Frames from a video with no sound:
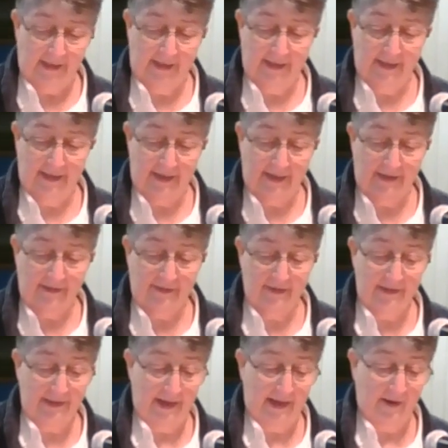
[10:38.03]
And
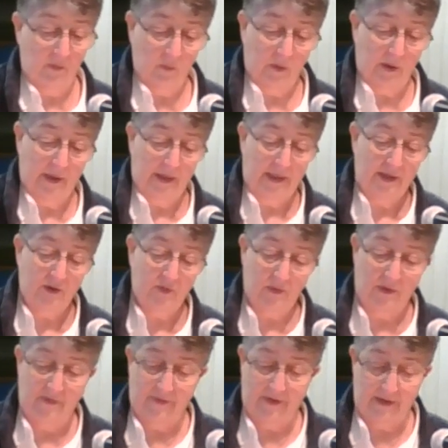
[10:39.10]
isn't that what each
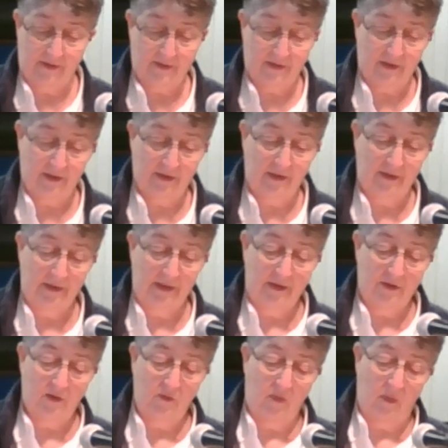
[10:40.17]
one of us
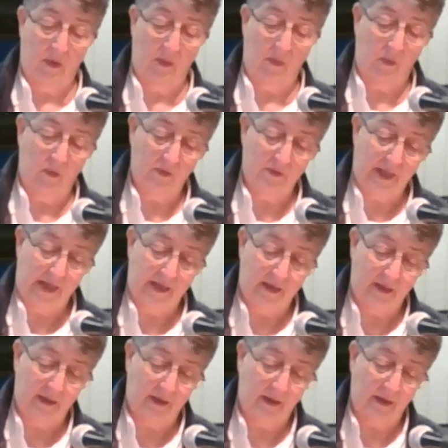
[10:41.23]
needs to remember?
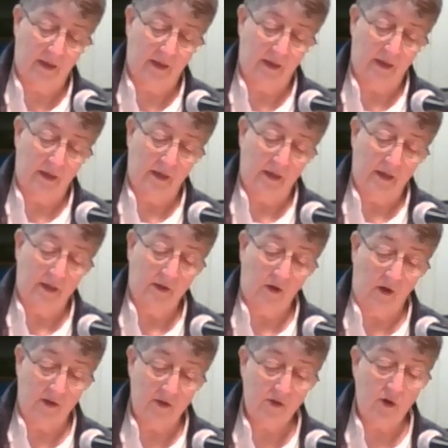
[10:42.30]
That
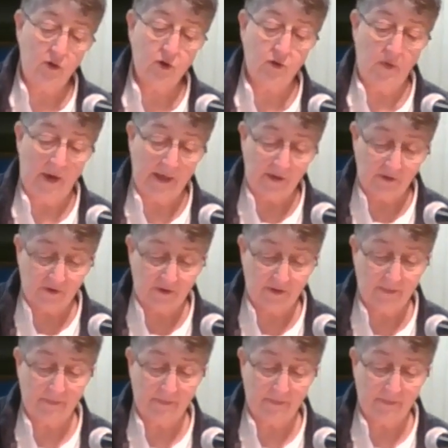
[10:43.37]
God is our strength,